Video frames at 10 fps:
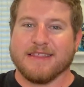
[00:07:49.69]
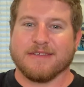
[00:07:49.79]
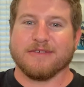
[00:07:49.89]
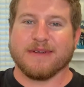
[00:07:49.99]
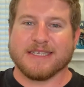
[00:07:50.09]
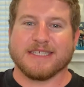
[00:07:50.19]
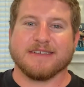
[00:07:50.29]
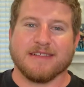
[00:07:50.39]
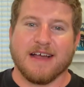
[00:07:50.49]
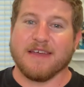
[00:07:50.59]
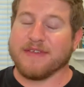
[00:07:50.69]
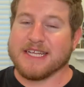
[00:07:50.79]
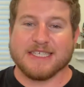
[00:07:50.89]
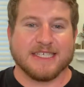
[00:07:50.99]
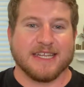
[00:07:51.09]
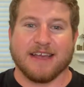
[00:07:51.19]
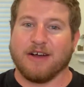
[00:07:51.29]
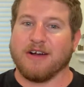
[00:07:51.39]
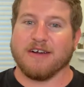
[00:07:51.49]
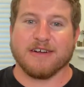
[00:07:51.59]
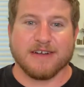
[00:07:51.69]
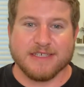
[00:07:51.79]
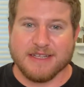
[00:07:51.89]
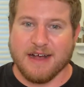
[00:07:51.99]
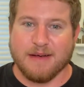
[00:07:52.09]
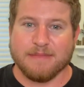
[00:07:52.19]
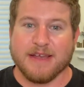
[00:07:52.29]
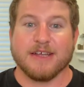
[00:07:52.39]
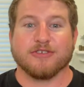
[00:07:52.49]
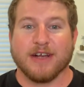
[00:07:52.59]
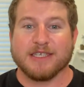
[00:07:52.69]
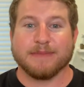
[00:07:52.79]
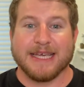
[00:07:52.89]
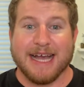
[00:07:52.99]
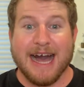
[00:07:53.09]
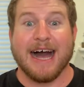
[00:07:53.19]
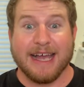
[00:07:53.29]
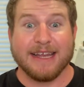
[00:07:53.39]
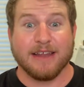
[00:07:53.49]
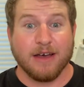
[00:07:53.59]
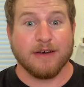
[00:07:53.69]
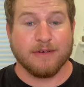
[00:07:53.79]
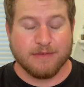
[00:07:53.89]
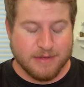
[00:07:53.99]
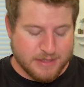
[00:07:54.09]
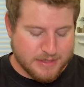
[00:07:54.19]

through the rest of your life, it's just gonna get harder to stop. Trust me, I know.